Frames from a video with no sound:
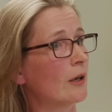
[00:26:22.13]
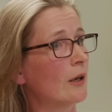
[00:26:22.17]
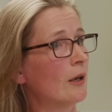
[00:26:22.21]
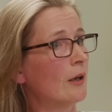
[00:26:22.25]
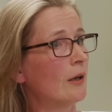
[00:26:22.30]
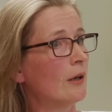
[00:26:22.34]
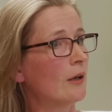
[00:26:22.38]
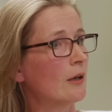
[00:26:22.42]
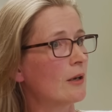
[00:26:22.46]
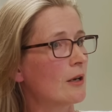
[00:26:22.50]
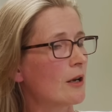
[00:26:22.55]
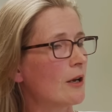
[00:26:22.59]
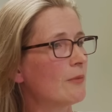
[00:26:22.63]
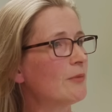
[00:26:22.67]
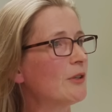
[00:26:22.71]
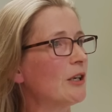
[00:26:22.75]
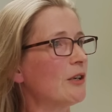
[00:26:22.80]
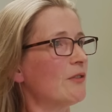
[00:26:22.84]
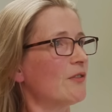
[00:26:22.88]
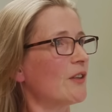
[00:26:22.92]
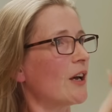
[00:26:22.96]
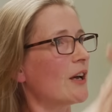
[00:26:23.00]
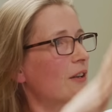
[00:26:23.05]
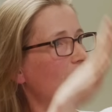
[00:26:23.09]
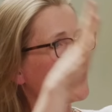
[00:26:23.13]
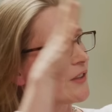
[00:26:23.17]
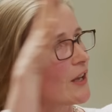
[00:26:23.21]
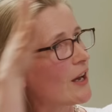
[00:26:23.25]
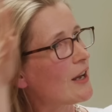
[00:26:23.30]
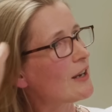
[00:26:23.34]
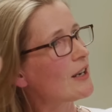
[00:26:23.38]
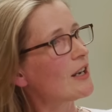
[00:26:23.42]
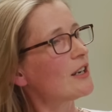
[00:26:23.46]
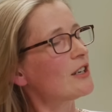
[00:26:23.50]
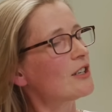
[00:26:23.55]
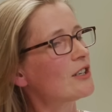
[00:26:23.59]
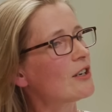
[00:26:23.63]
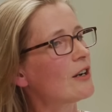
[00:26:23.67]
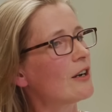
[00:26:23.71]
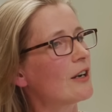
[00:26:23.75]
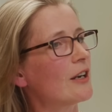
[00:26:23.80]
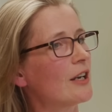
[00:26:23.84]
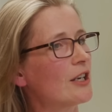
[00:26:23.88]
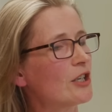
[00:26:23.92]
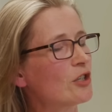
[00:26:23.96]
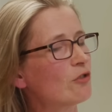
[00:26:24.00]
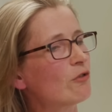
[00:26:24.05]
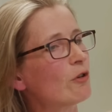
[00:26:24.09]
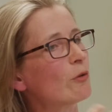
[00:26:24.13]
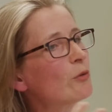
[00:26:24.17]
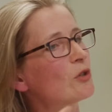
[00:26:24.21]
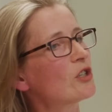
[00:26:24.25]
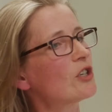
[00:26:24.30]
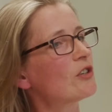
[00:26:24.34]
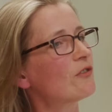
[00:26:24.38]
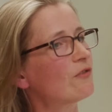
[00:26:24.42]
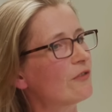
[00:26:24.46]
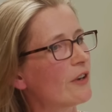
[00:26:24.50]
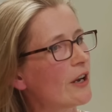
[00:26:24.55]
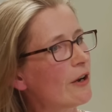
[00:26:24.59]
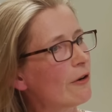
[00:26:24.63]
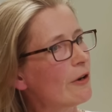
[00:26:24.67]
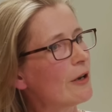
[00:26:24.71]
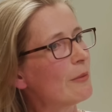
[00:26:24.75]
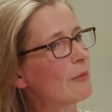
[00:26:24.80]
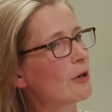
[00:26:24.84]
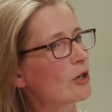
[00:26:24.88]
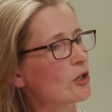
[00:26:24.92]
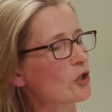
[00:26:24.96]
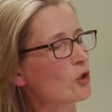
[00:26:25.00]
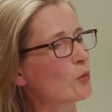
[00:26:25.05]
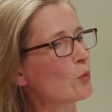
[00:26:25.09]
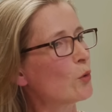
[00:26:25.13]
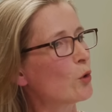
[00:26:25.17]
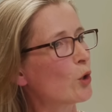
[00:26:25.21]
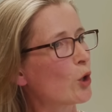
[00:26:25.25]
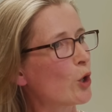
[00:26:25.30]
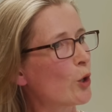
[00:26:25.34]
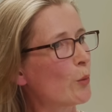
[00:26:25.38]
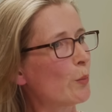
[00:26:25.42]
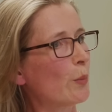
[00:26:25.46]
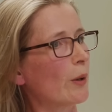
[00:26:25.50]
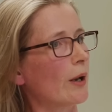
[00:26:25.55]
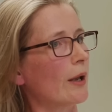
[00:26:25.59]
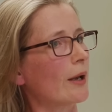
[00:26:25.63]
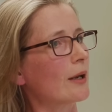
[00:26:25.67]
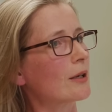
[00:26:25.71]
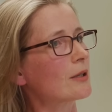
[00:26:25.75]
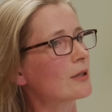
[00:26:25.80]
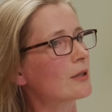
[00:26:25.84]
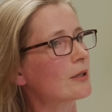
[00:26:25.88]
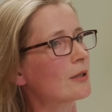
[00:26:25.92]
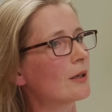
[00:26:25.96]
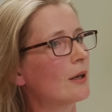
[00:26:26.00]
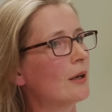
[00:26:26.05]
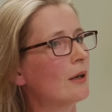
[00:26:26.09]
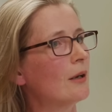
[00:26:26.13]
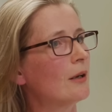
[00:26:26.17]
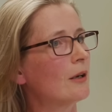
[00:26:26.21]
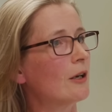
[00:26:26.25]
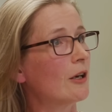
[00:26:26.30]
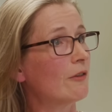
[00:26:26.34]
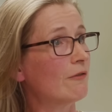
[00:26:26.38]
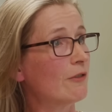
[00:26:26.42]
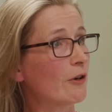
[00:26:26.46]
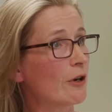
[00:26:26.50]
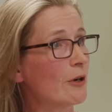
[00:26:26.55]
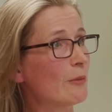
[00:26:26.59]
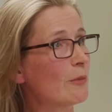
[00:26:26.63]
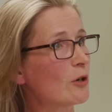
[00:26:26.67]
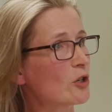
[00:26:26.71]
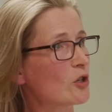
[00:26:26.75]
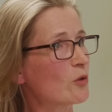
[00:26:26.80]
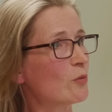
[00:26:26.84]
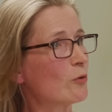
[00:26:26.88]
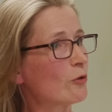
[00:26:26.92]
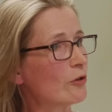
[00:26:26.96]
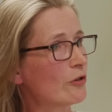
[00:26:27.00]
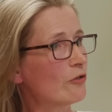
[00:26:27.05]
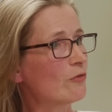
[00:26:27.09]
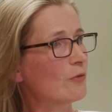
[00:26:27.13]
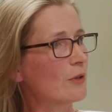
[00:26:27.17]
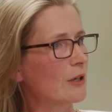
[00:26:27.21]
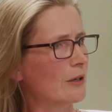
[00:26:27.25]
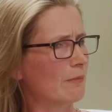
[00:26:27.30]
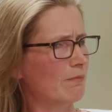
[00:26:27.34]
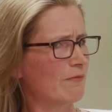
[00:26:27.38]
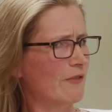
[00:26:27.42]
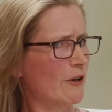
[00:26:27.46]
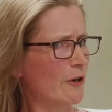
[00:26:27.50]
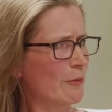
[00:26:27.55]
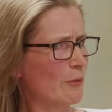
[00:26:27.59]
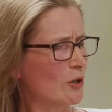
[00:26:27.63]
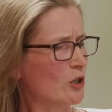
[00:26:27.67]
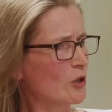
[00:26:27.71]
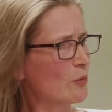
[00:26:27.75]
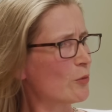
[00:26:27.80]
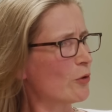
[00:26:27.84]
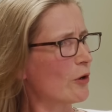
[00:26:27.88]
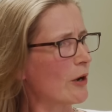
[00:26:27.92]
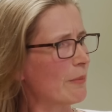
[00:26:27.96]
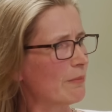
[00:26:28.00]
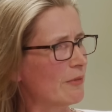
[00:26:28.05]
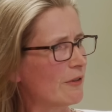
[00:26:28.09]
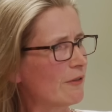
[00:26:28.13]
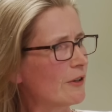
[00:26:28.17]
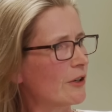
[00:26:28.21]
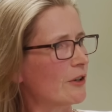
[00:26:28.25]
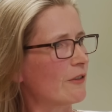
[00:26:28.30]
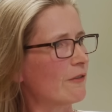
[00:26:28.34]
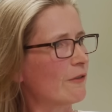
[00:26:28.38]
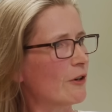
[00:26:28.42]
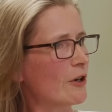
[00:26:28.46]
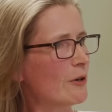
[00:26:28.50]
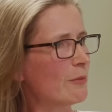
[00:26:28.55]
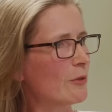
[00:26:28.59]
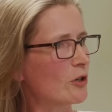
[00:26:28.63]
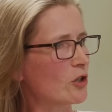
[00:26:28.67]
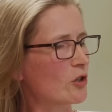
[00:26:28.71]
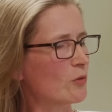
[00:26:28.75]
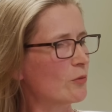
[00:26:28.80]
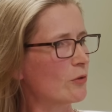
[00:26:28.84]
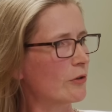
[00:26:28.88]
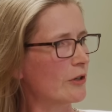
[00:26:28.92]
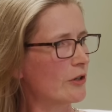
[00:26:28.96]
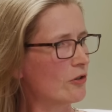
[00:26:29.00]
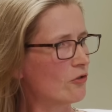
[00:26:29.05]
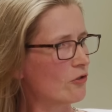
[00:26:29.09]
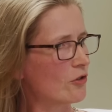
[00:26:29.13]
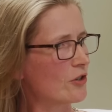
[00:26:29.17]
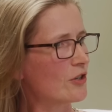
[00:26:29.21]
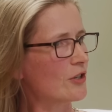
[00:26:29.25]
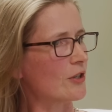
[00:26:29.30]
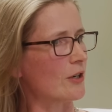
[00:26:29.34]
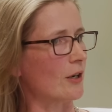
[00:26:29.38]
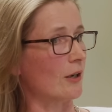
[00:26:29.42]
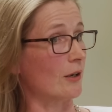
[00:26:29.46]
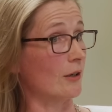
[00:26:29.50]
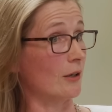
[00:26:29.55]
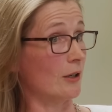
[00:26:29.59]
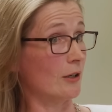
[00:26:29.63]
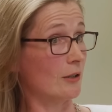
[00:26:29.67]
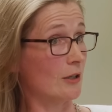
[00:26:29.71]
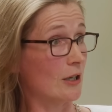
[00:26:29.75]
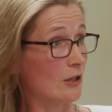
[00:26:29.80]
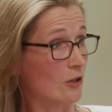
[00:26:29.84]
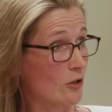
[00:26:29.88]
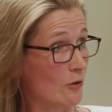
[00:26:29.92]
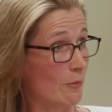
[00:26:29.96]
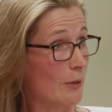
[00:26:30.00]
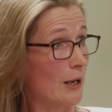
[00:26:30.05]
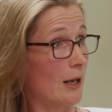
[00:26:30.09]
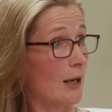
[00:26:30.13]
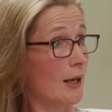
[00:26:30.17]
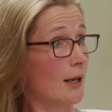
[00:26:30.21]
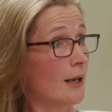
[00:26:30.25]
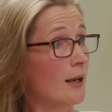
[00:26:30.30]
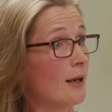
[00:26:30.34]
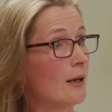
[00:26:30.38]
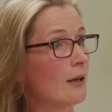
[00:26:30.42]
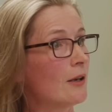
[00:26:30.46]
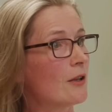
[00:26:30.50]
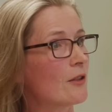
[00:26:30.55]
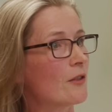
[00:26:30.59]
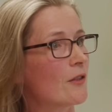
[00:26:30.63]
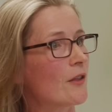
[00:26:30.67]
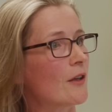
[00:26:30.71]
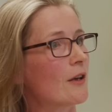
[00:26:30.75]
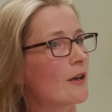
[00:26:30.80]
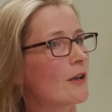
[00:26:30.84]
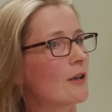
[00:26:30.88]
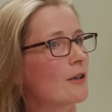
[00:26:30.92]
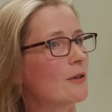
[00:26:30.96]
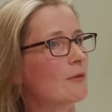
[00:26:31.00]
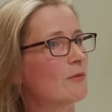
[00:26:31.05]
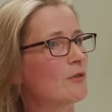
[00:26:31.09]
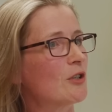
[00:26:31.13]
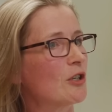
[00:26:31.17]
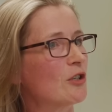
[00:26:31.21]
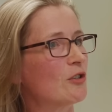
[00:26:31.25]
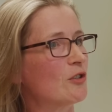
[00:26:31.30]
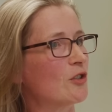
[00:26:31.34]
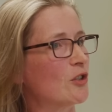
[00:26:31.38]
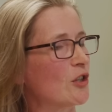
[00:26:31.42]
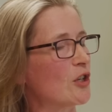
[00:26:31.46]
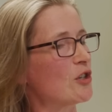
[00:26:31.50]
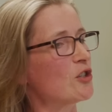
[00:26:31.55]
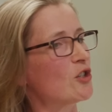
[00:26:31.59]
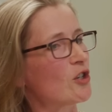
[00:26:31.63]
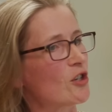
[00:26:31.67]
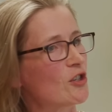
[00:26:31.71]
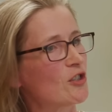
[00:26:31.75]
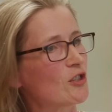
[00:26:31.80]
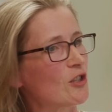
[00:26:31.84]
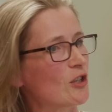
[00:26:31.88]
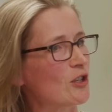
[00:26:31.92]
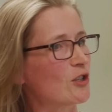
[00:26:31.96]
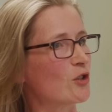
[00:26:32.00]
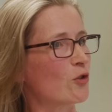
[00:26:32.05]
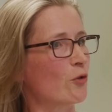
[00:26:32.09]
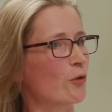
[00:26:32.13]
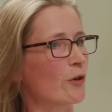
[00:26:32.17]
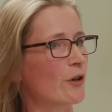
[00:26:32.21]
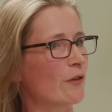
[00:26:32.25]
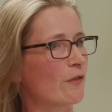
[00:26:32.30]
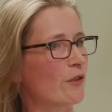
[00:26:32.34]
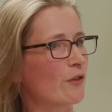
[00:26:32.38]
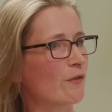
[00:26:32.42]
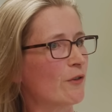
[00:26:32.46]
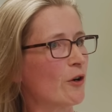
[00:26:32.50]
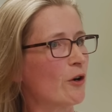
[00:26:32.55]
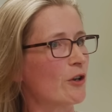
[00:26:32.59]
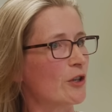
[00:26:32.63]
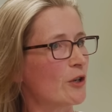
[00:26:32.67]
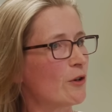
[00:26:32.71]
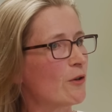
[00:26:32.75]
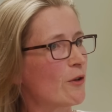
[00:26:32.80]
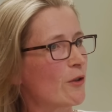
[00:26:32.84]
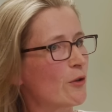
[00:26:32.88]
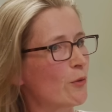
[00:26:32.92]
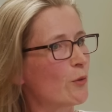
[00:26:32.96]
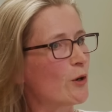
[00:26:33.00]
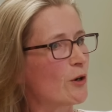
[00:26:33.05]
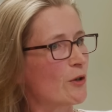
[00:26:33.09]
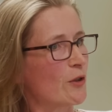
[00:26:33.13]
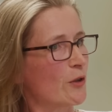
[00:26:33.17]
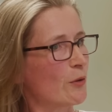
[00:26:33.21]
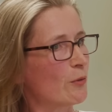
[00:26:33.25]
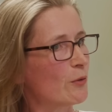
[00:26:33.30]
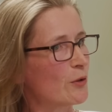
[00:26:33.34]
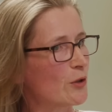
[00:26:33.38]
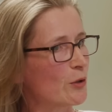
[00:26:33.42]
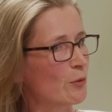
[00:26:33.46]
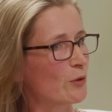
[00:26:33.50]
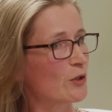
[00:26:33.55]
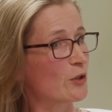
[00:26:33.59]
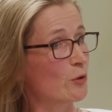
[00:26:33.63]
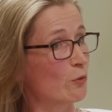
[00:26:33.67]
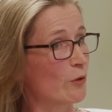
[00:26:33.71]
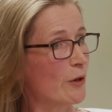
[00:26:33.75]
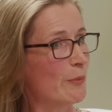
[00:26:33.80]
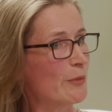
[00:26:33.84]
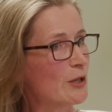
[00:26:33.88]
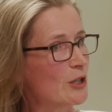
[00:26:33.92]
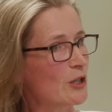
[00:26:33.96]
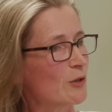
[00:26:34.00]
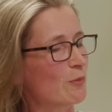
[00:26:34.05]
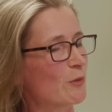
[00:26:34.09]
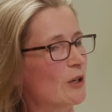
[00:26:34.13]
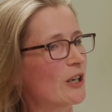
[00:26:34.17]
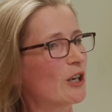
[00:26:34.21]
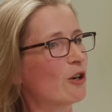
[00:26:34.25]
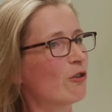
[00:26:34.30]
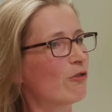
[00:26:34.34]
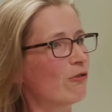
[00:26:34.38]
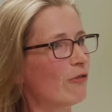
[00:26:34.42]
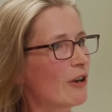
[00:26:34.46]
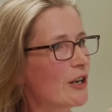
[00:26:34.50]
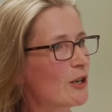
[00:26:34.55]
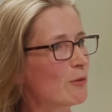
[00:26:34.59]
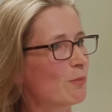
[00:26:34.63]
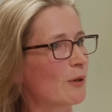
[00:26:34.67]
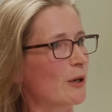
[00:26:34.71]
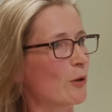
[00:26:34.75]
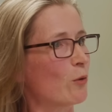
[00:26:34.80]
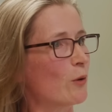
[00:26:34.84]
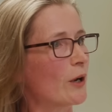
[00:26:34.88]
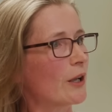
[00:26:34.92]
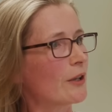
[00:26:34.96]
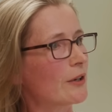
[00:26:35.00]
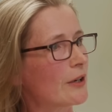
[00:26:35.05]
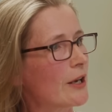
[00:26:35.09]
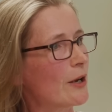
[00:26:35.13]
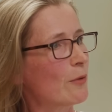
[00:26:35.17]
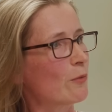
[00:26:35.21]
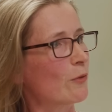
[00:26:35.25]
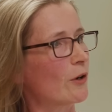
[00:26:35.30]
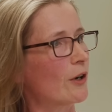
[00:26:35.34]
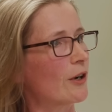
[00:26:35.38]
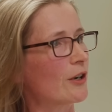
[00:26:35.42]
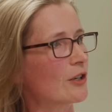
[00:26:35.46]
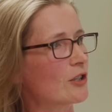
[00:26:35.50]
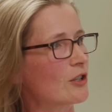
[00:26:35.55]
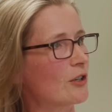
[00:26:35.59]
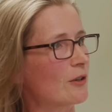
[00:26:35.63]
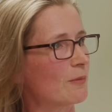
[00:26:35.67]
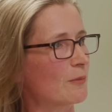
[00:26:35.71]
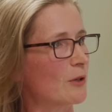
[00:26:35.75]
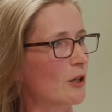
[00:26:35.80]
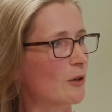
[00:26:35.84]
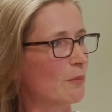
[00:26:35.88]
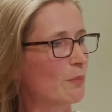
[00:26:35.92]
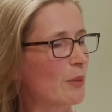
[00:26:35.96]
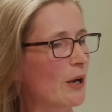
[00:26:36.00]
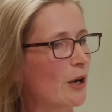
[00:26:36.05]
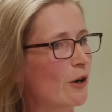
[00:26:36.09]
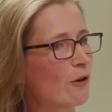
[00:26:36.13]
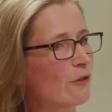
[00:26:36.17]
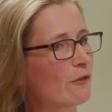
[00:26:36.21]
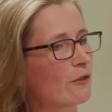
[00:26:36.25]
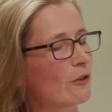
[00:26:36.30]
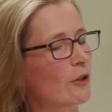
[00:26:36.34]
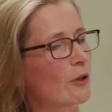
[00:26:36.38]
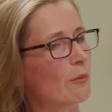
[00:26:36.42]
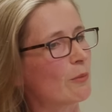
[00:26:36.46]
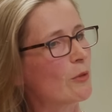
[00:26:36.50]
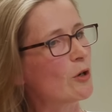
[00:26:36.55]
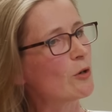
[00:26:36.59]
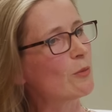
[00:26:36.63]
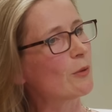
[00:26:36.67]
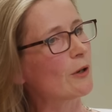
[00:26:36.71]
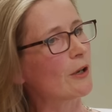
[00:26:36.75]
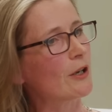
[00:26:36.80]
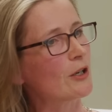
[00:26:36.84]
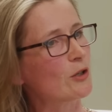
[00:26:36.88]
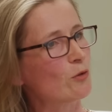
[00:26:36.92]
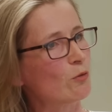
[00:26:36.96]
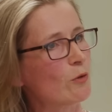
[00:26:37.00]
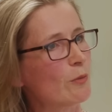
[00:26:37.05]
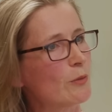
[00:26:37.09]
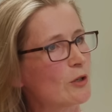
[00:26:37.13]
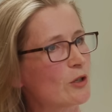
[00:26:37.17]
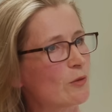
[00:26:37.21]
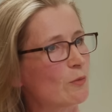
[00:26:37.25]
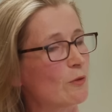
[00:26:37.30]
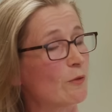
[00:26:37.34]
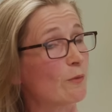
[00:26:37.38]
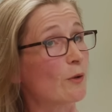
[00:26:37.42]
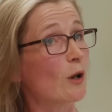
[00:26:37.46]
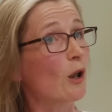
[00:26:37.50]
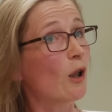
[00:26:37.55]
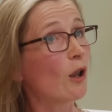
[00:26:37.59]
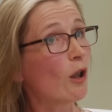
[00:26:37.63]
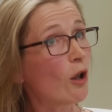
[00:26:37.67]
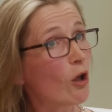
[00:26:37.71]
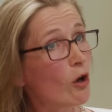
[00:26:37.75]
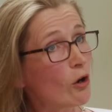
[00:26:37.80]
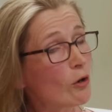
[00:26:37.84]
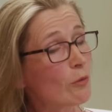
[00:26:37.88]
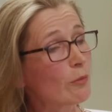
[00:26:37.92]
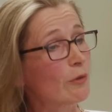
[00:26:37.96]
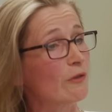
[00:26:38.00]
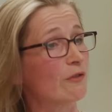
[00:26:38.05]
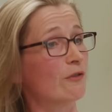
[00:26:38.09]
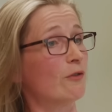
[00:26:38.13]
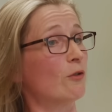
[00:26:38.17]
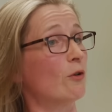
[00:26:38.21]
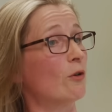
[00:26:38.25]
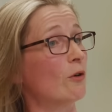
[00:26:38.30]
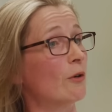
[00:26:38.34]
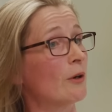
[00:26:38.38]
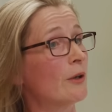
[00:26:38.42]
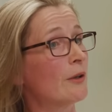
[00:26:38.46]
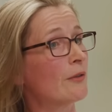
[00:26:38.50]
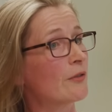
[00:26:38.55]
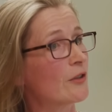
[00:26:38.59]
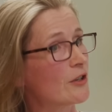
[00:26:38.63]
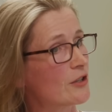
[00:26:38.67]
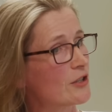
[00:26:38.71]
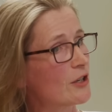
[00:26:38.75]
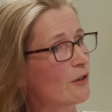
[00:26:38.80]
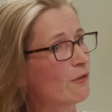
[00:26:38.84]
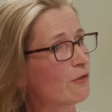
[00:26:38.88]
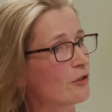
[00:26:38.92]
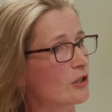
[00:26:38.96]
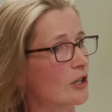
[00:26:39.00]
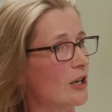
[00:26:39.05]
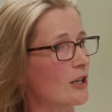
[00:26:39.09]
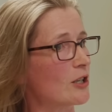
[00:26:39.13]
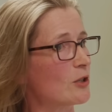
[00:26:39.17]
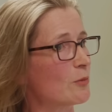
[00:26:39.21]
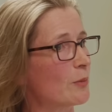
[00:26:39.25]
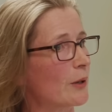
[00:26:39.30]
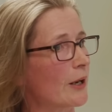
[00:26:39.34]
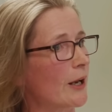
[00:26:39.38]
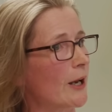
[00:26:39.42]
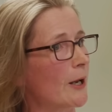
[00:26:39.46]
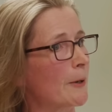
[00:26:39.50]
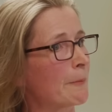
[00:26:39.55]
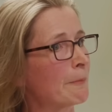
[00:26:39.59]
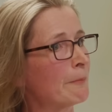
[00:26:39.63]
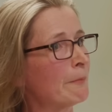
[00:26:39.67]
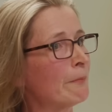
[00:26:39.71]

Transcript: Yeah, and the, that that entire history, which is very much more complex and very much more in, very much more ambivalent, very much more interesting to me than than than just the story of the vote. You know, there, were, there, yeah. there was a women's incredibly well networked and, and powerful and mobilised women's movement long before the suffragettes began.